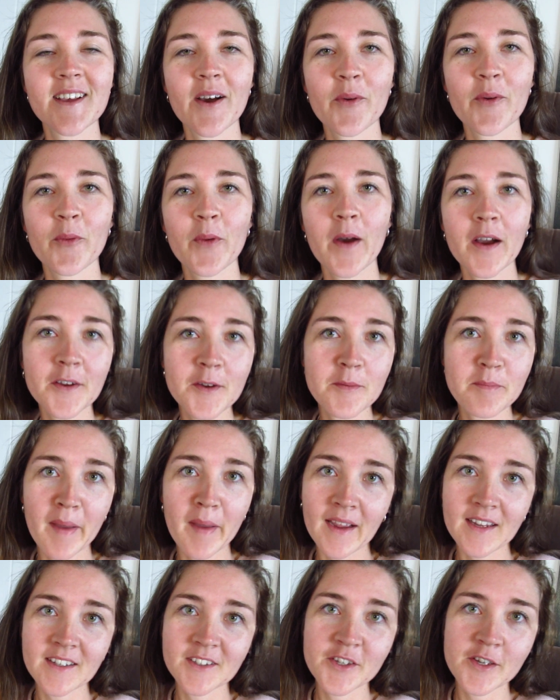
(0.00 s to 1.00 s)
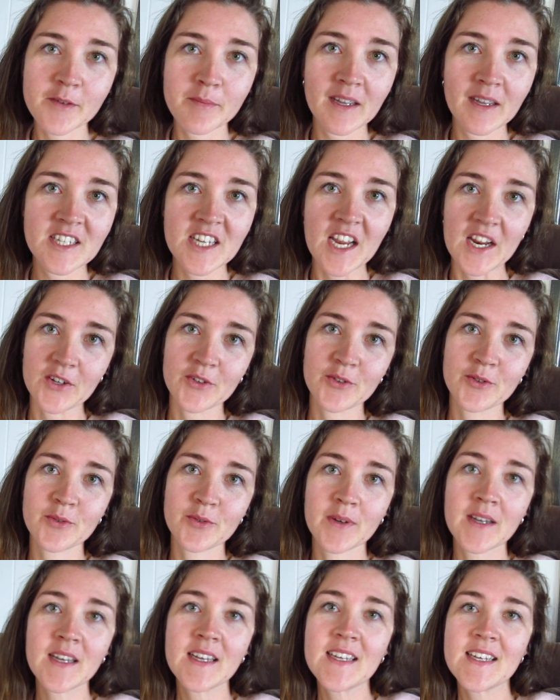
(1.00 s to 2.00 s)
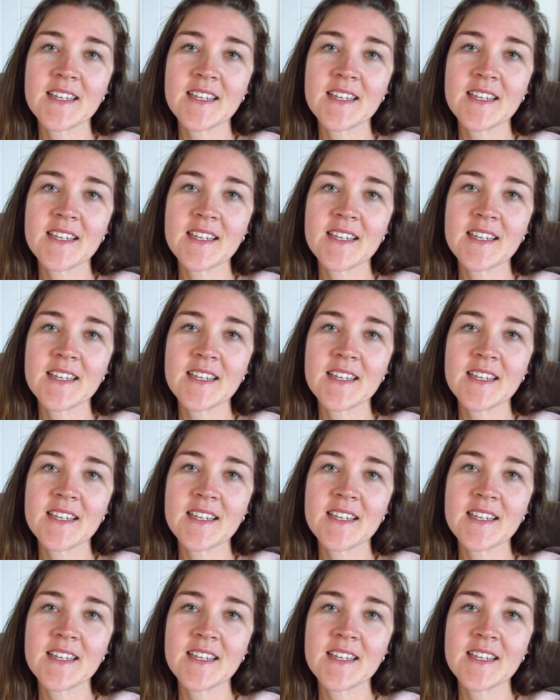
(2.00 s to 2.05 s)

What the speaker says: welcome back to my channel.